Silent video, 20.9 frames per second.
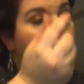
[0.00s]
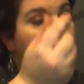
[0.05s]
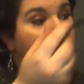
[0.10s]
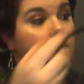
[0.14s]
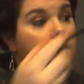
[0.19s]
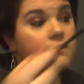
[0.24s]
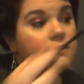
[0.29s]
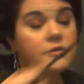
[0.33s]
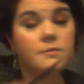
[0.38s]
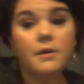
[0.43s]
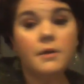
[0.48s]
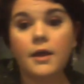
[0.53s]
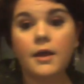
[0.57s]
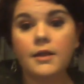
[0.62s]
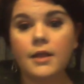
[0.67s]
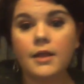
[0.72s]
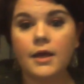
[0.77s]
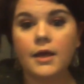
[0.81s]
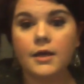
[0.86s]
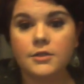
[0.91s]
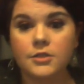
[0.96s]
I have some
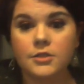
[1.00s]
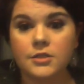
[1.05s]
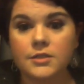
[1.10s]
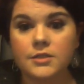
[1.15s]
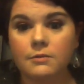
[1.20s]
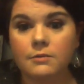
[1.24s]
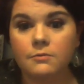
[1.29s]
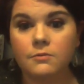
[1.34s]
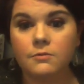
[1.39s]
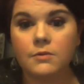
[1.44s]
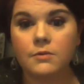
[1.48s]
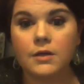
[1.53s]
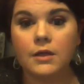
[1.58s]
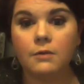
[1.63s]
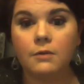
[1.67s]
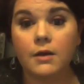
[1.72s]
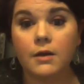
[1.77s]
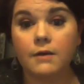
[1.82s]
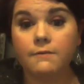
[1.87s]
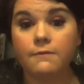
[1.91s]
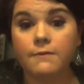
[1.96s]
eyelashes that really
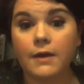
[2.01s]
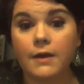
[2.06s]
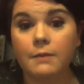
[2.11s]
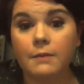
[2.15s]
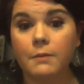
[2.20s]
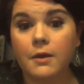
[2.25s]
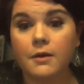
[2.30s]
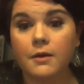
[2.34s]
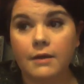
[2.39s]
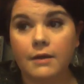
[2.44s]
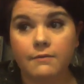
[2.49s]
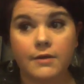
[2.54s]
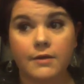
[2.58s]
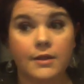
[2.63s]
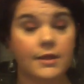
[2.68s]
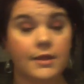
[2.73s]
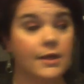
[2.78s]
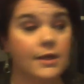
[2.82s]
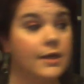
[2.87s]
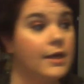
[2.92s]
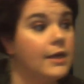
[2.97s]
want to fight me on
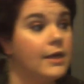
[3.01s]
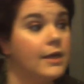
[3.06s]
everything.